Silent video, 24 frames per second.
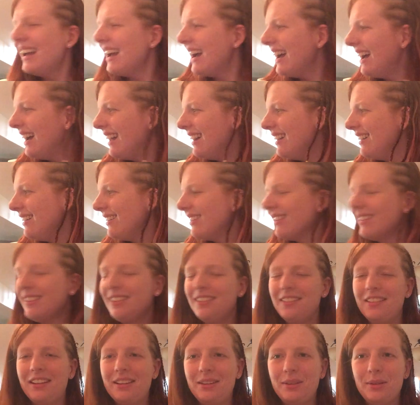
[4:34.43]
And it's a
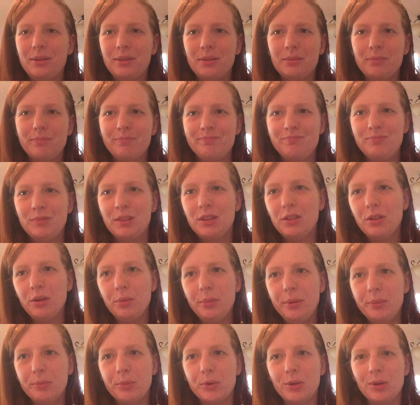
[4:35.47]
little
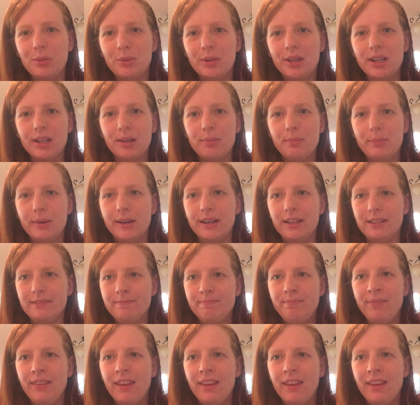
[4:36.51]
bit more work, but